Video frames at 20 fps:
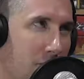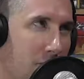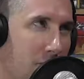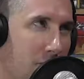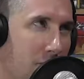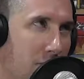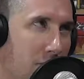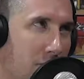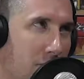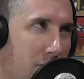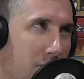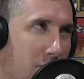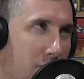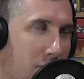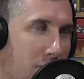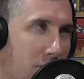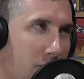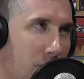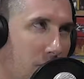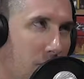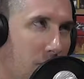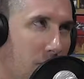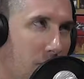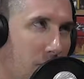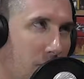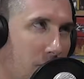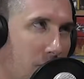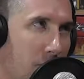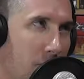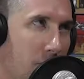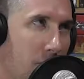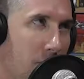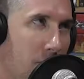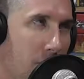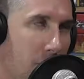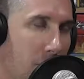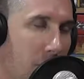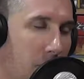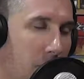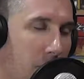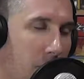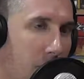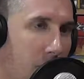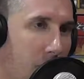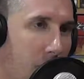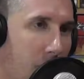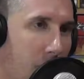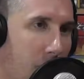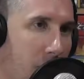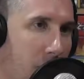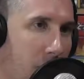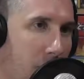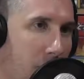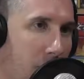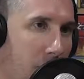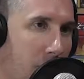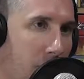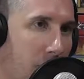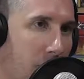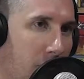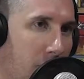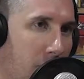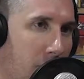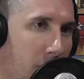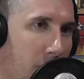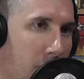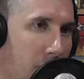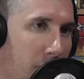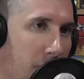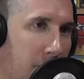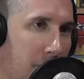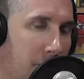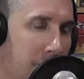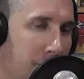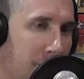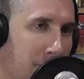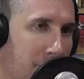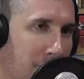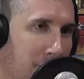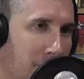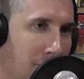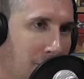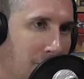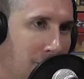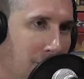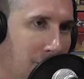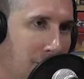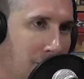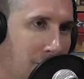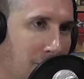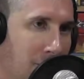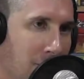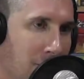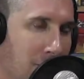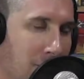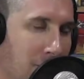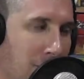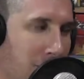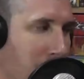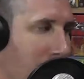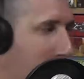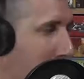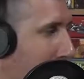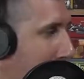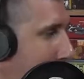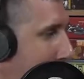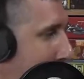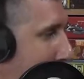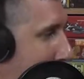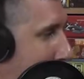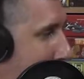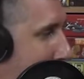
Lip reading: [no speech]